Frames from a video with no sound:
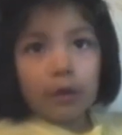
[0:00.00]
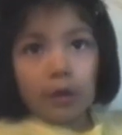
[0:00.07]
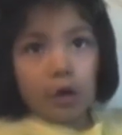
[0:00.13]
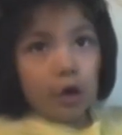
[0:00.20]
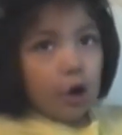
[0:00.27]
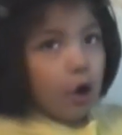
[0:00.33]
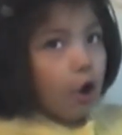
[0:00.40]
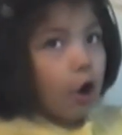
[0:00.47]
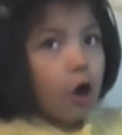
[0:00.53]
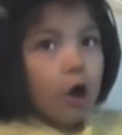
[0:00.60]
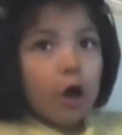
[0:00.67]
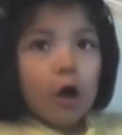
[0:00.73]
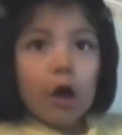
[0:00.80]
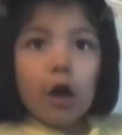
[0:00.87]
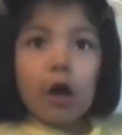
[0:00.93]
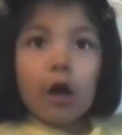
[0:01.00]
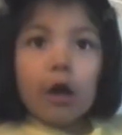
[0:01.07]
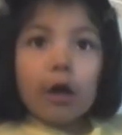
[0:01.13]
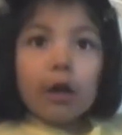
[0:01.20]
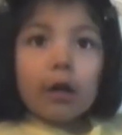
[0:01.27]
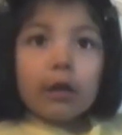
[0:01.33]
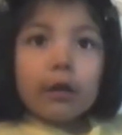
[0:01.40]
No.
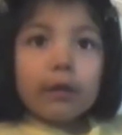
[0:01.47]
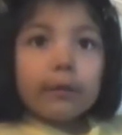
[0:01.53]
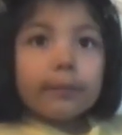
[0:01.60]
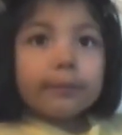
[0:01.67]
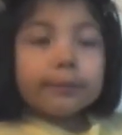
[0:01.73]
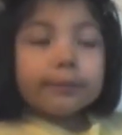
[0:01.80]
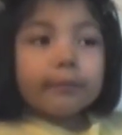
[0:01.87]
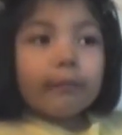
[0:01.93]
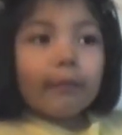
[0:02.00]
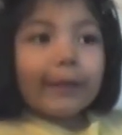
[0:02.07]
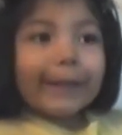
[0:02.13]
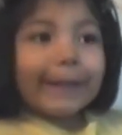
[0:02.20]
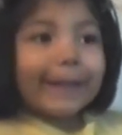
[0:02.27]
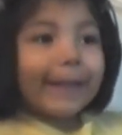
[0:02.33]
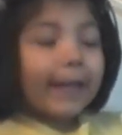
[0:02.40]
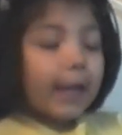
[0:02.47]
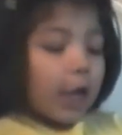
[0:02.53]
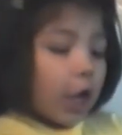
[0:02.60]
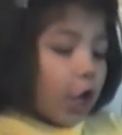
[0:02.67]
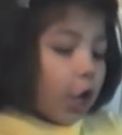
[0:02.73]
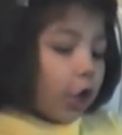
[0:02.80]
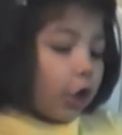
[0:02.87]
Oh. And then
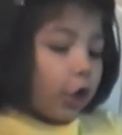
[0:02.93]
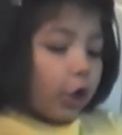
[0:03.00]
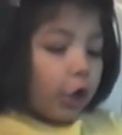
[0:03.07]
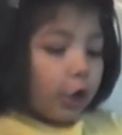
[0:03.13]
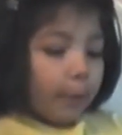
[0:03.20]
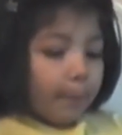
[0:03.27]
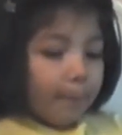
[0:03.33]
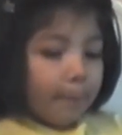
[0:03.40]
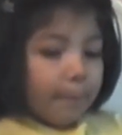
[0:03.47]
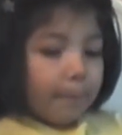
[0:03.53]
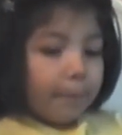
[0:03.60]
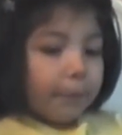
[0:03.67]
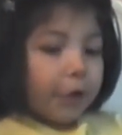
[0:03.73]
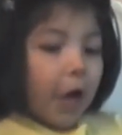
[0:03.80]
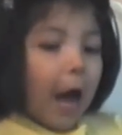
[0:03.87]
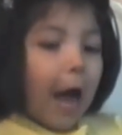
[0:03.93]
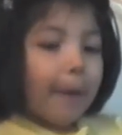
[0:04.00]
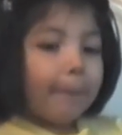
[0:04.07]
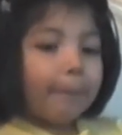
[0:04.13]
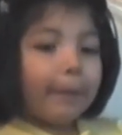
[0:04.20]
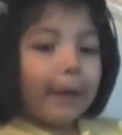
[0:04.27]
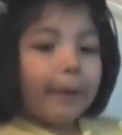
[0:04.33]
her
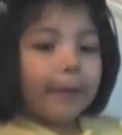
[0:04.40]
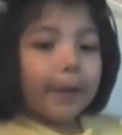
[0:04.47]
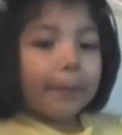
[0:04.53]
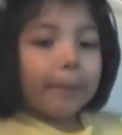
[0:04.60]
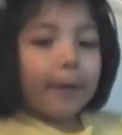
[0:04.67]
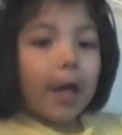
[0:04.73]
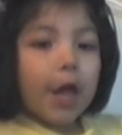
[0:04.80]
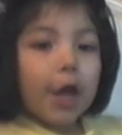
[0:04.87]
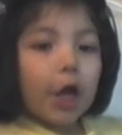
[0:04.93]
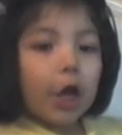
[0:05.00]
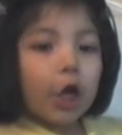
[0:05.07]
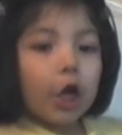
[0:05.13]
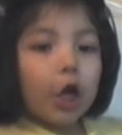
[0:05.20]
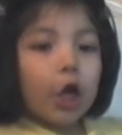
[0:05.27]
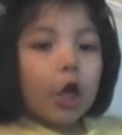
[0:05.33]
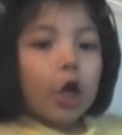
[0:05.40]
God-bearing mother